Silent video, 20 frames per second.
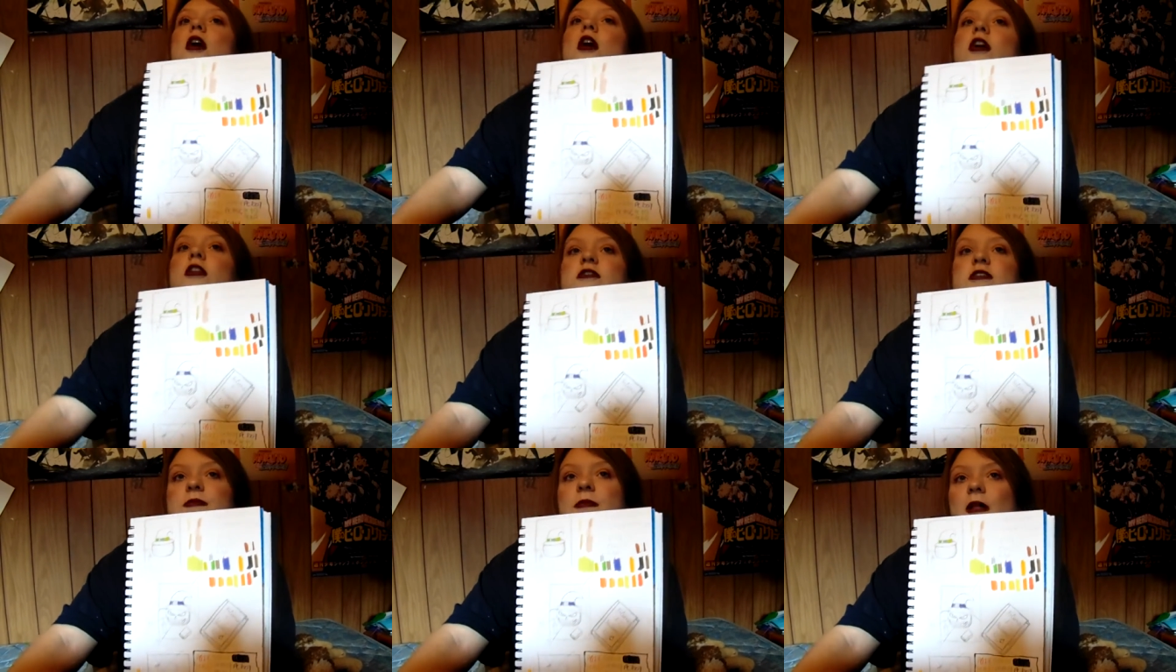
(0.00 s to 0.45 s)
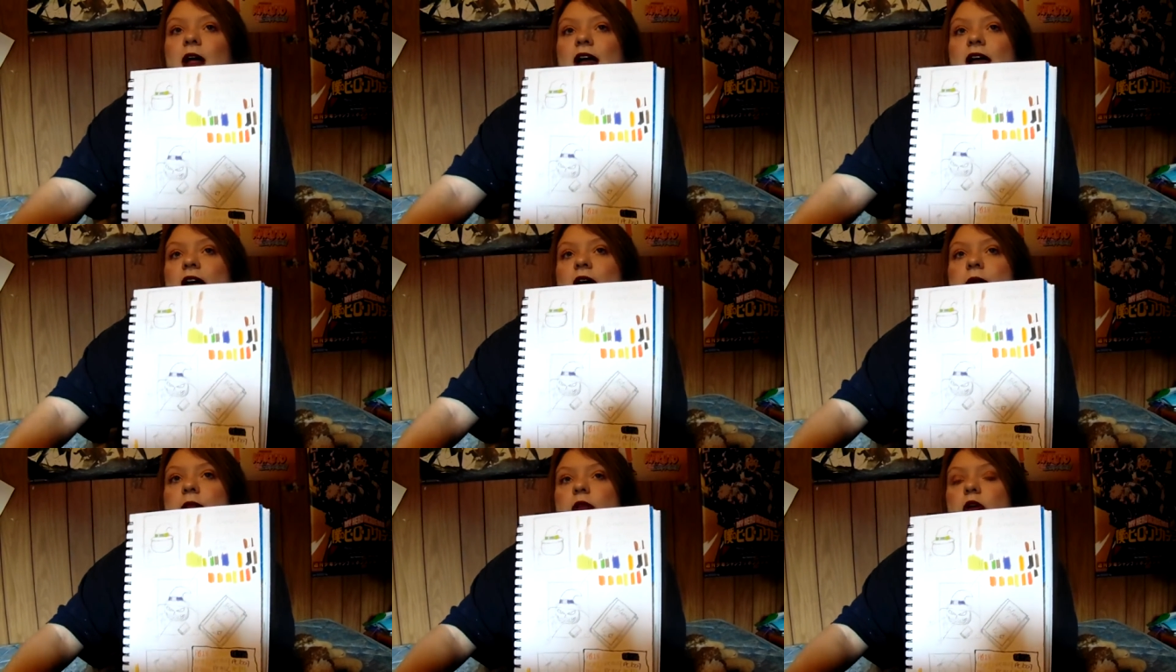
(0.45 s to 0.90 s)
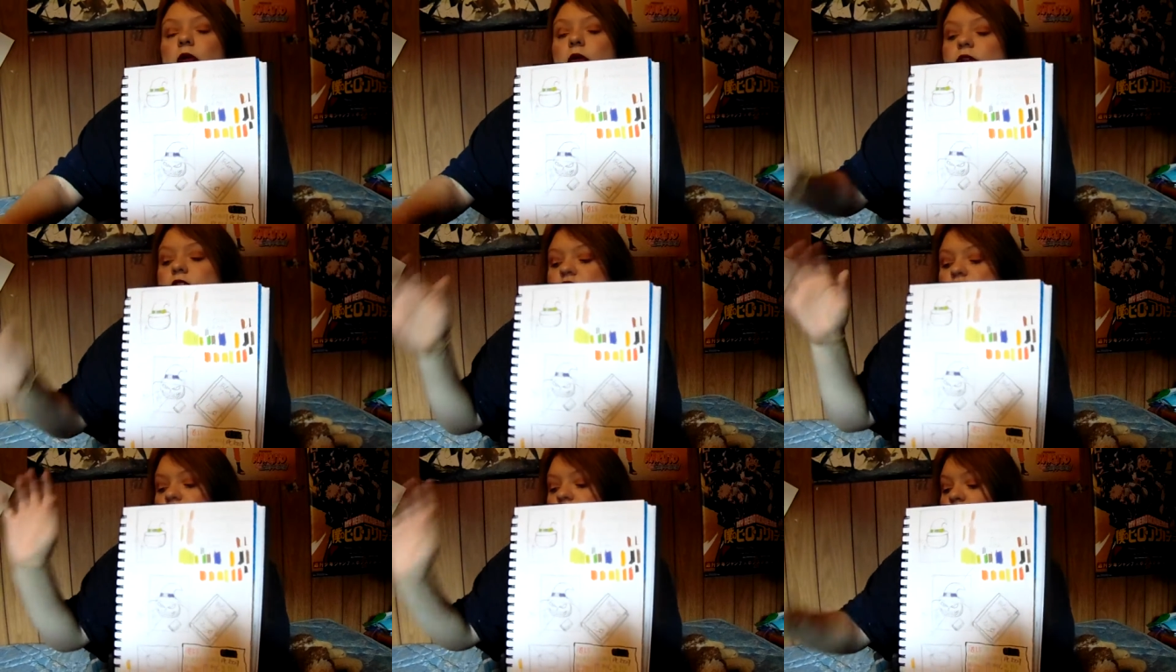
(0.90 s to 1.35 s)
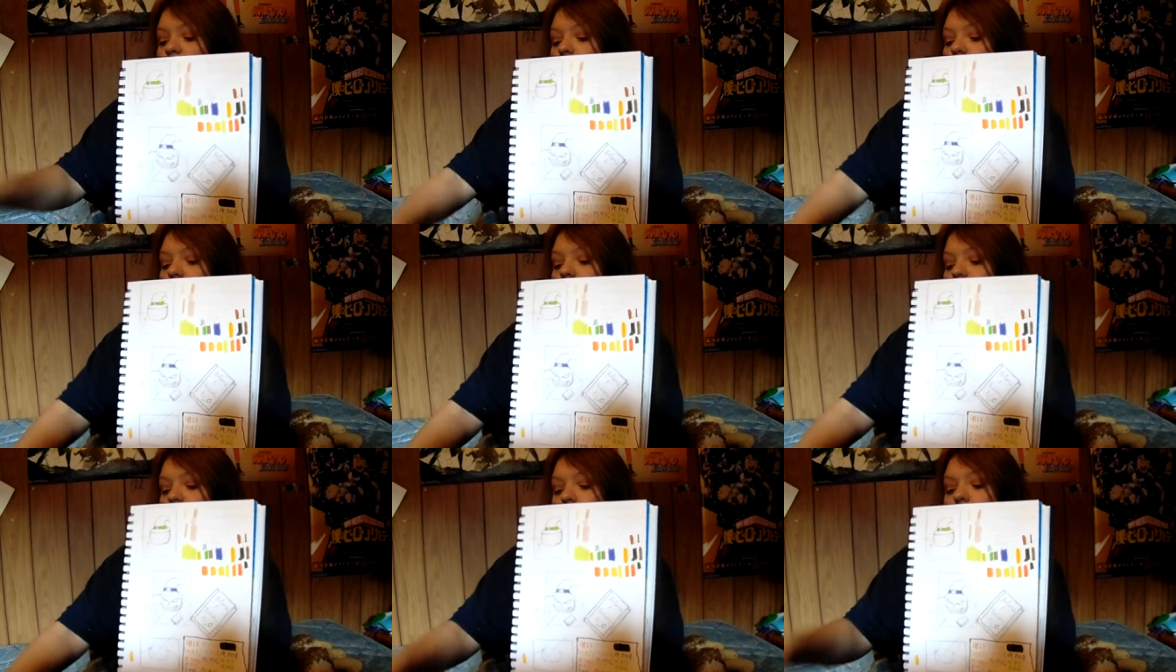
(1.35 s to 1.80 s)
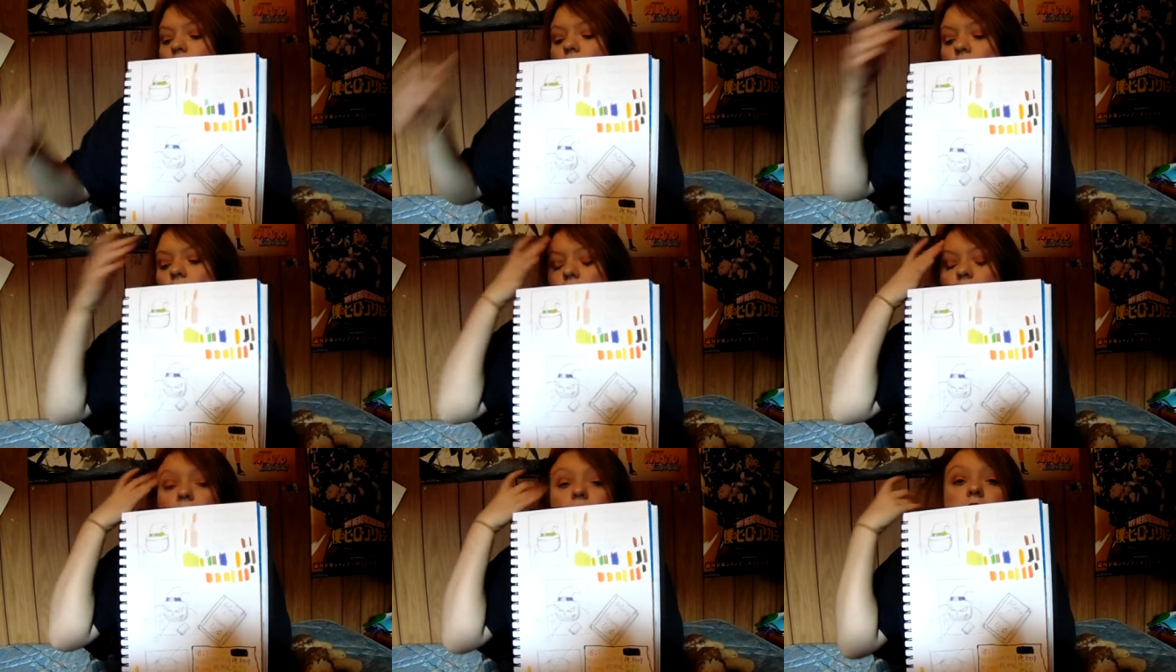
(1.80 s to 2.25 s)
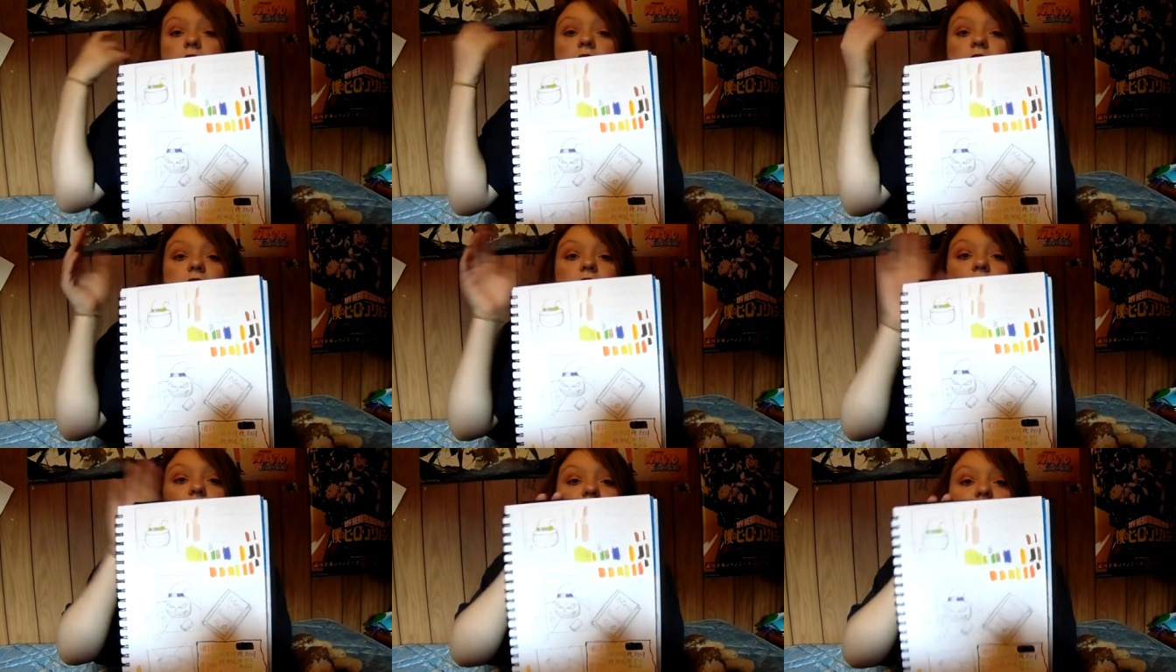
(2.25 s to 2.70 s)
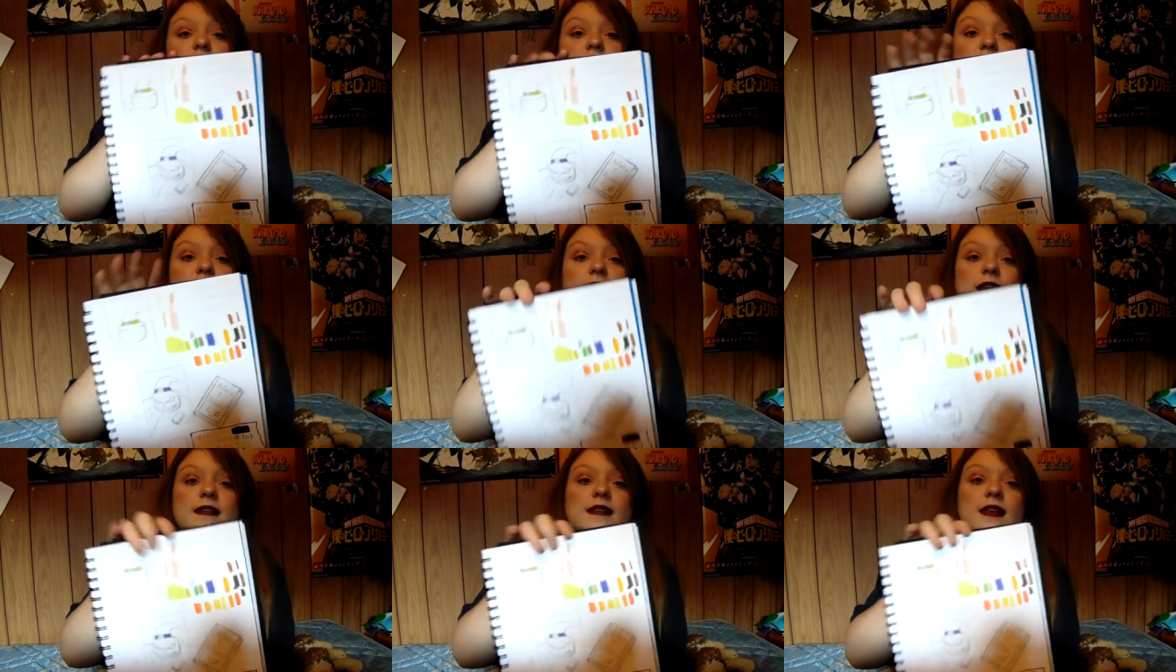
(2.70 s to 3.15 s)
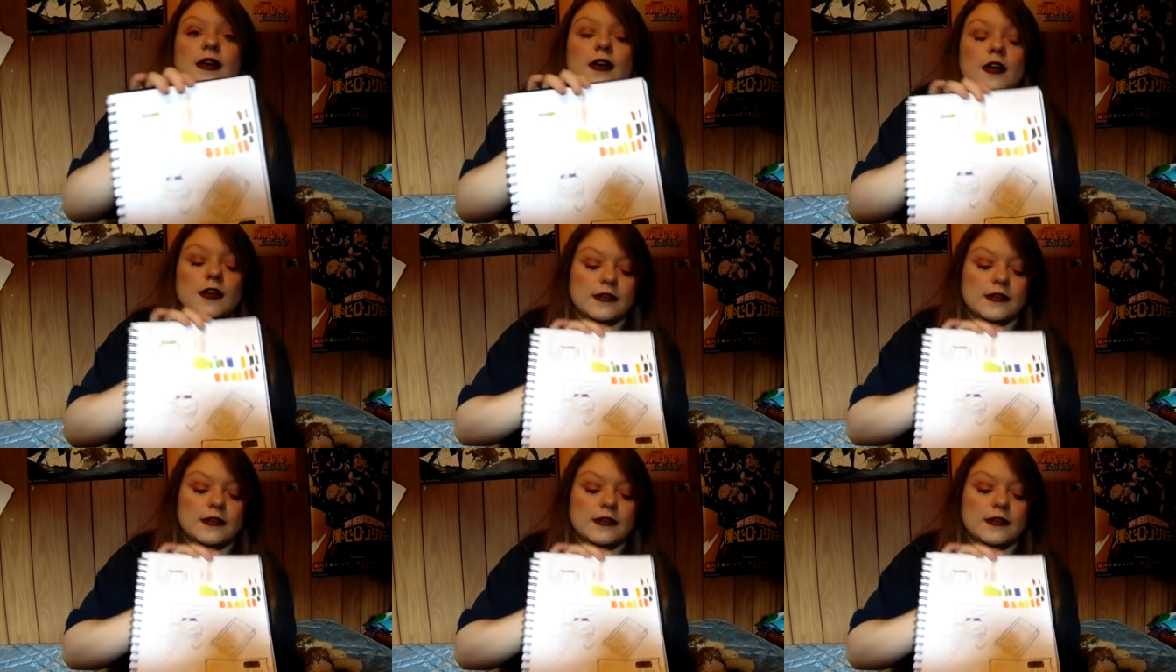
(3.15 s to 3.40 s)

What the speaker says: art supply I'm going to show you. It is